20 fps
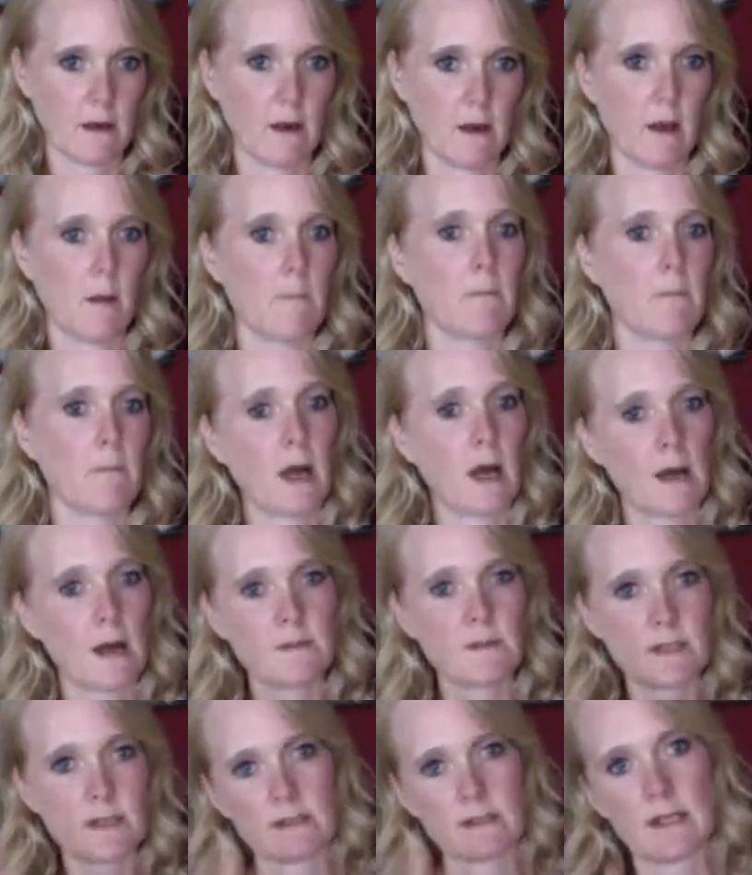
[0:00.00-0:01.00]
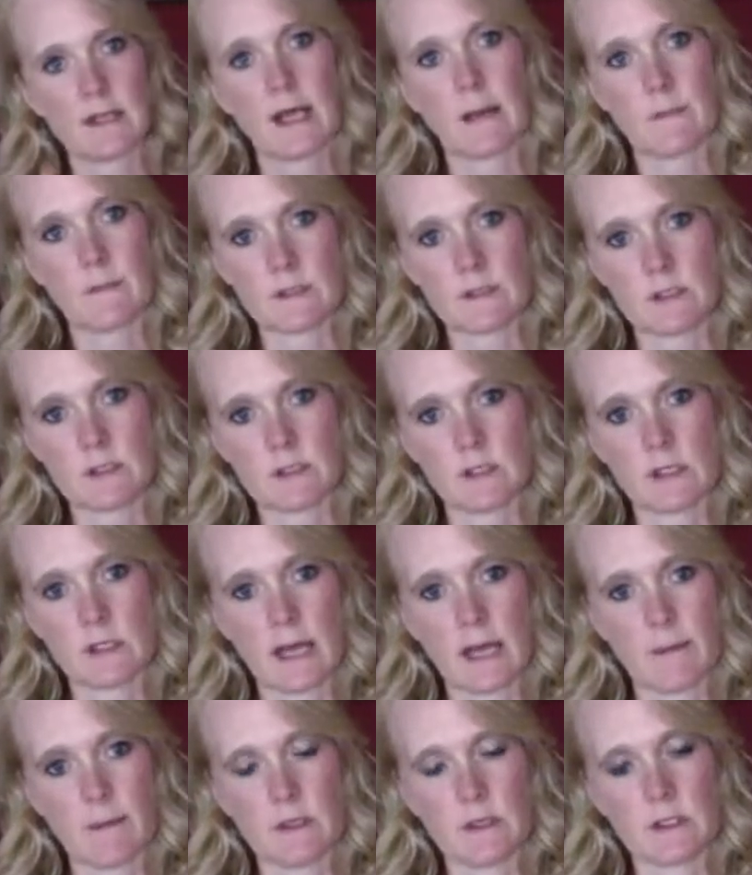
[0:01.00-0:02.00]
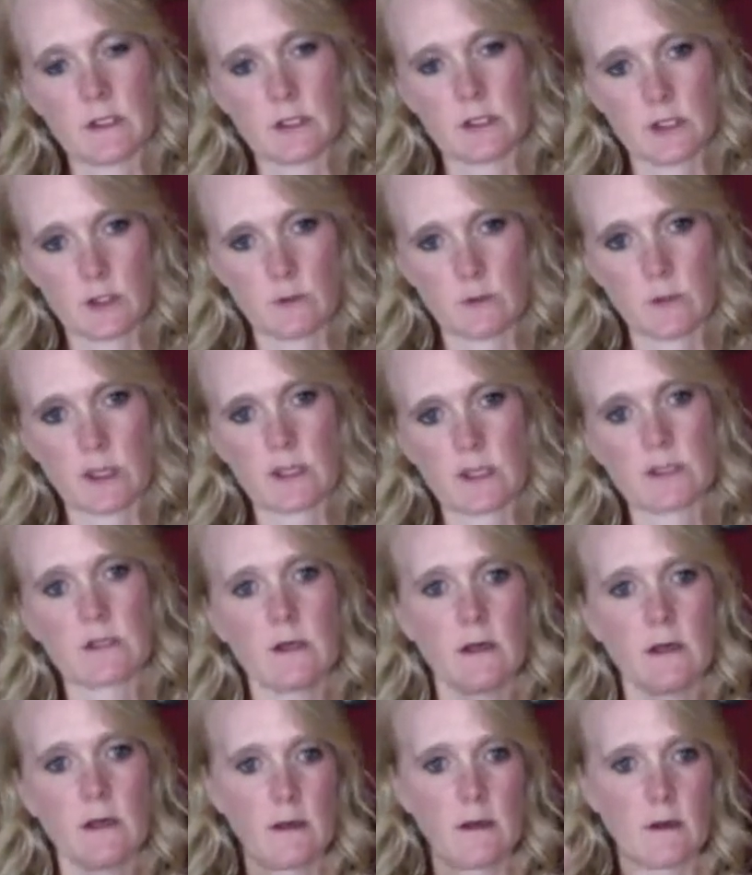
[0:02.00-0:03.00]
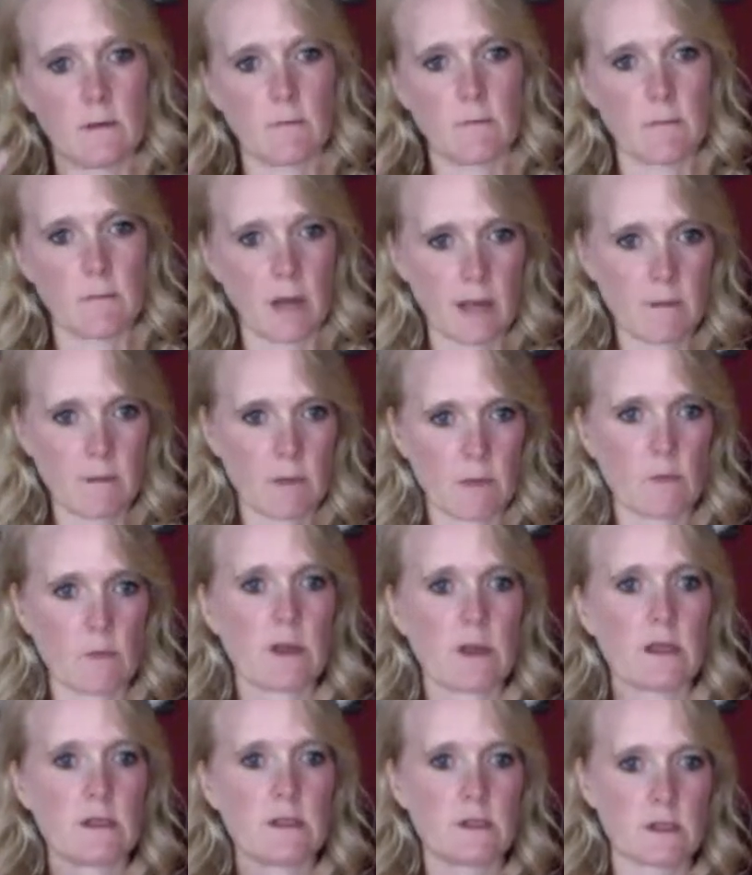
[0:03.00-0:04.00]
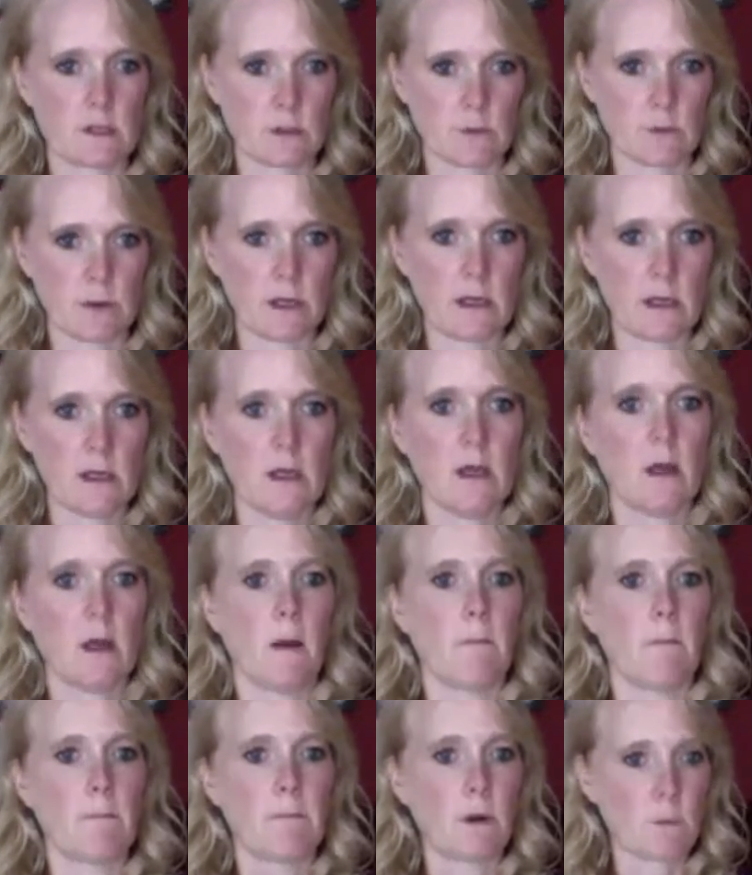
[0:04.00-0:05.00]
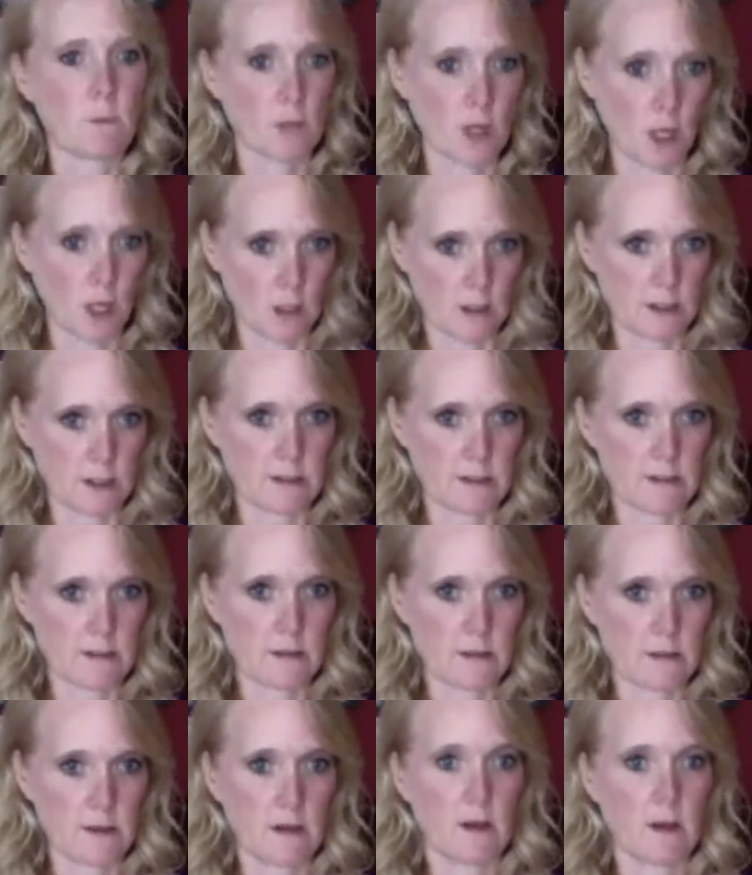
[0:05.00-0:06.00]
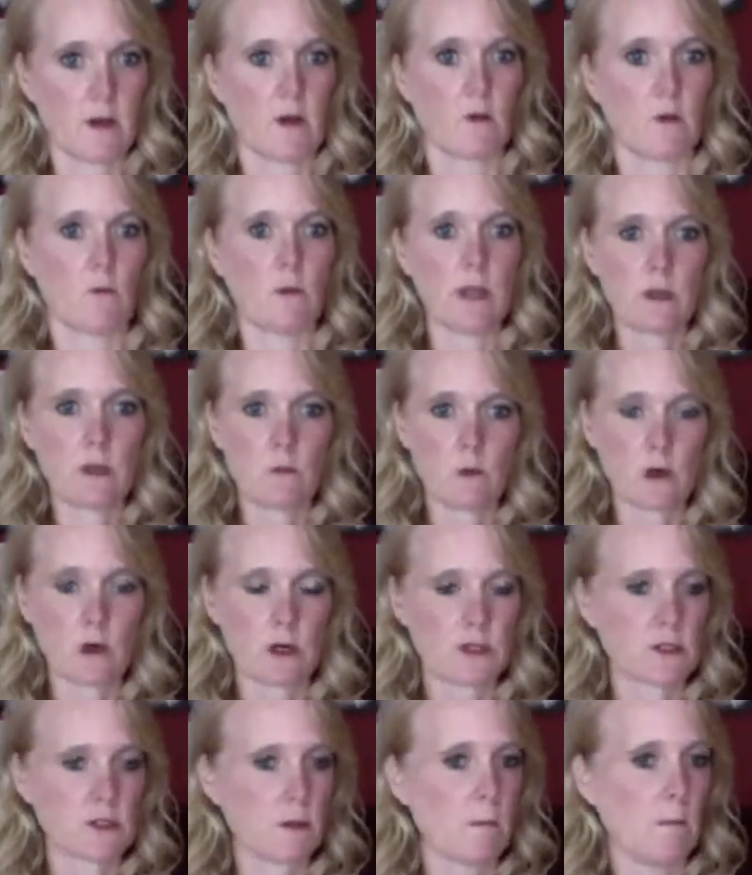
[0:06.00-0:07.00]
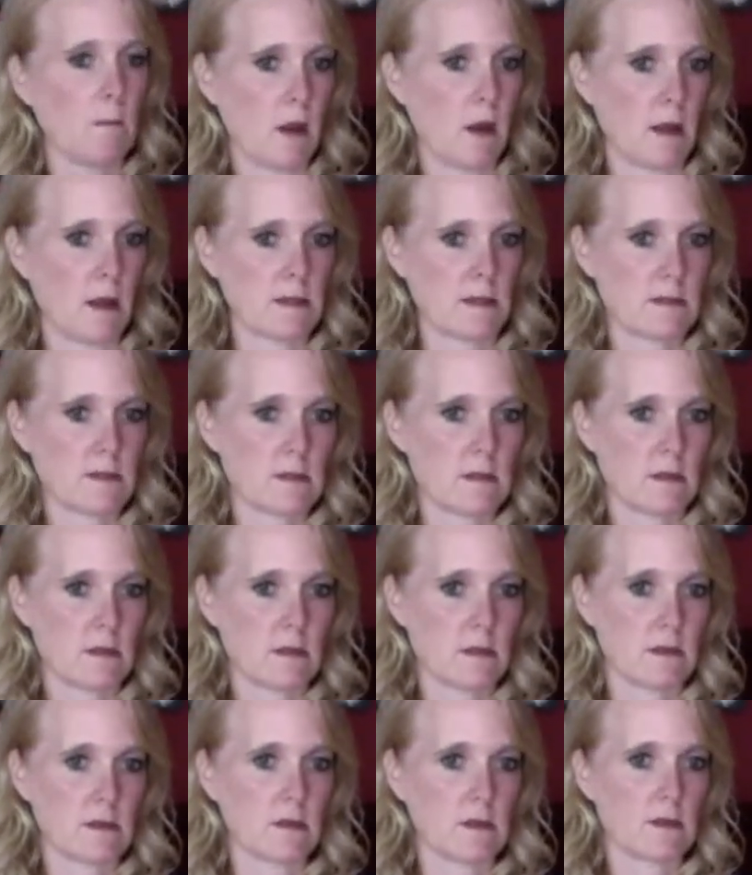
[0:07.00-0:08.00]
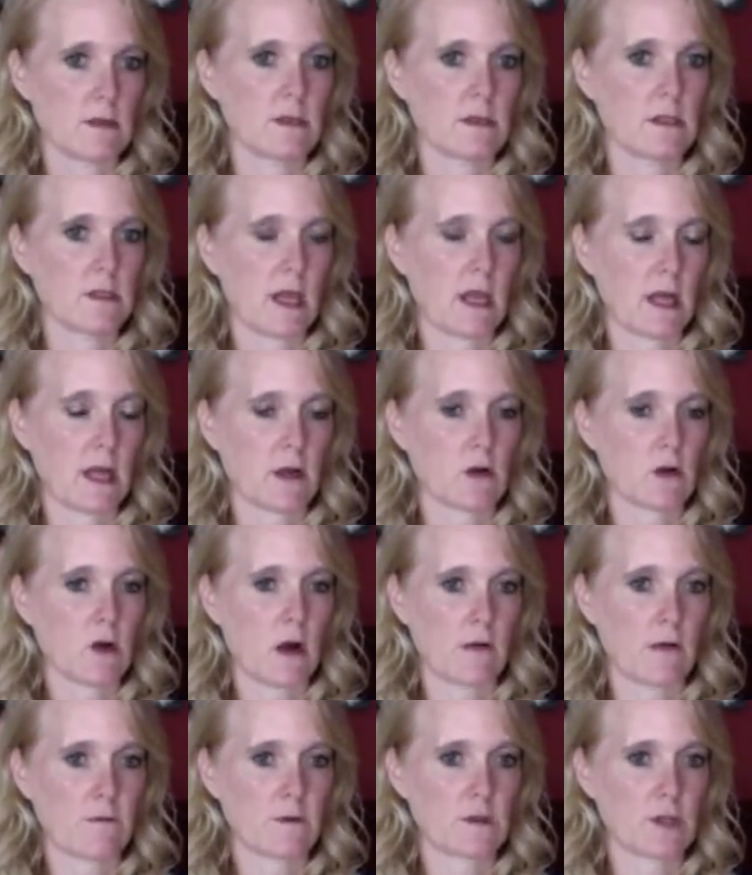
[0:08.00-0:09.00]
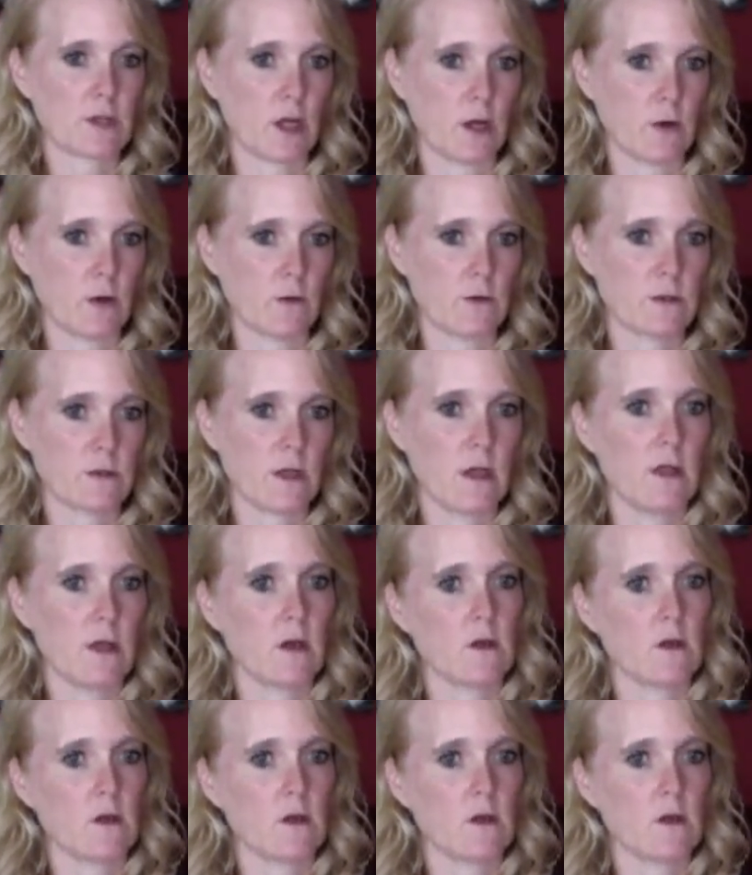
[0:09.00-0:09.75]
Mom says it happened in 2 weeks. My memory is 3. But regardless, we had worked months to get her off her toes.